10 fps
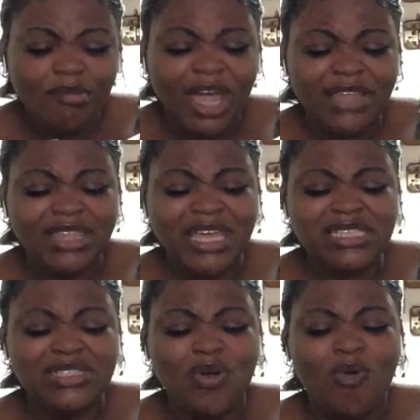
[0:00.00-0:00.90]
I think
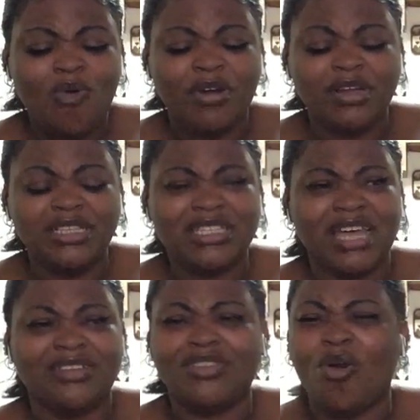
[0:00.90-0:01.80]
it's the orange. It's
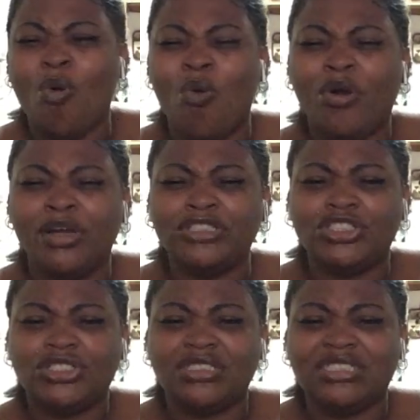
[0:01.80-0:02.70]
like the
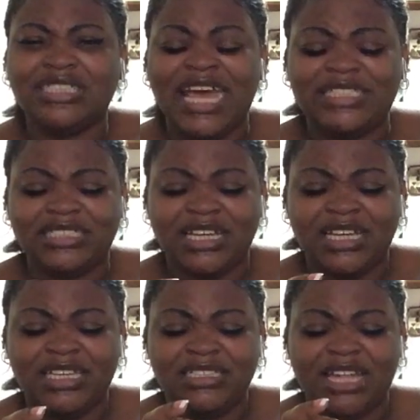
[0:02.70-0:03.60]
orange
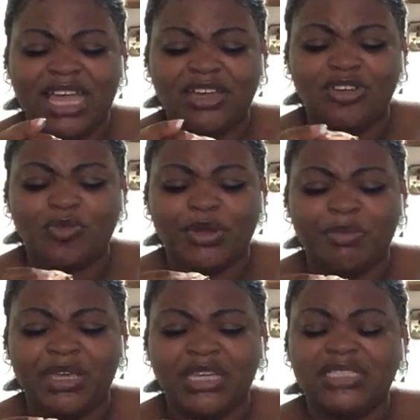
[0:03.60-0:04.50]
Sazon, like
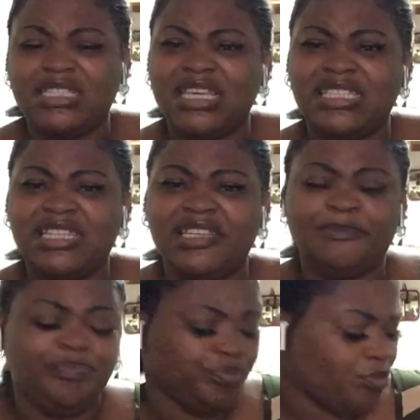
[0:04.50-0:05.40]
Caribbean
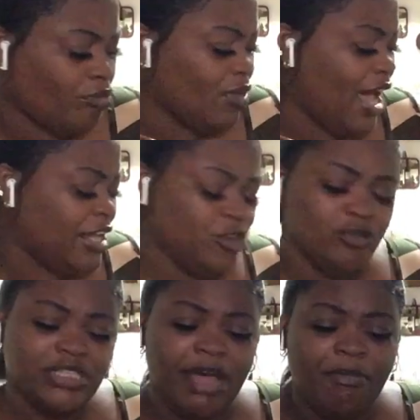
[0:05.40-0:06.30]
seasoning. I
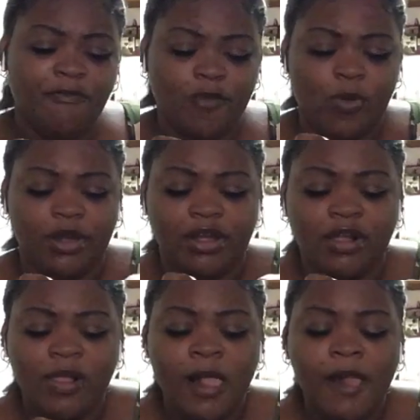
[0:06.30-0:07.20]
used that before,
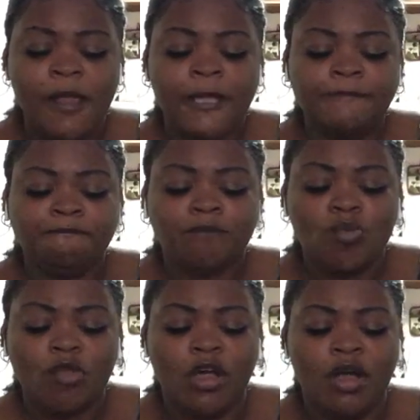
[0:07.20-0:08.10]

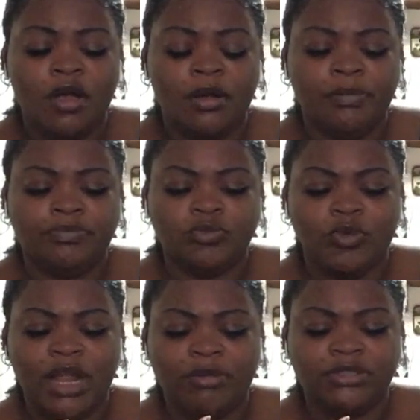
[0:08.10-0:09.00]

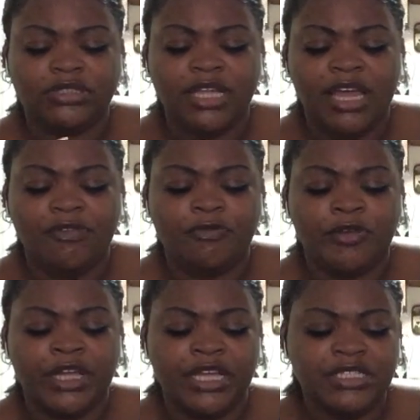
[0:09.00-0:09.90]
when I was at a
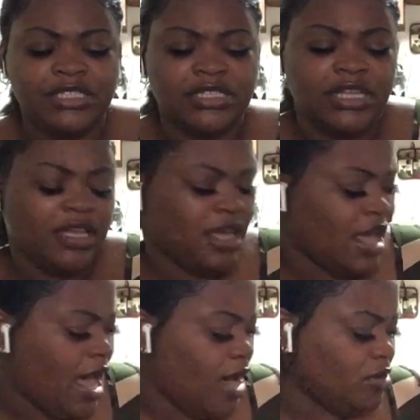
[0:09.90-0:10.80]
friend's
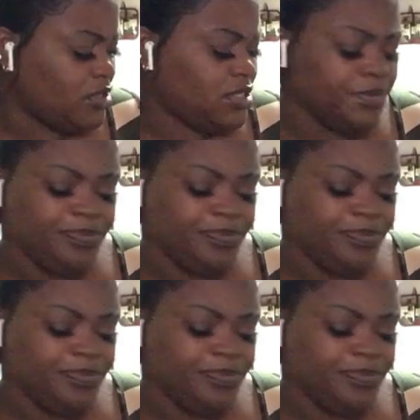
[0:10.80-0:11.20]
house,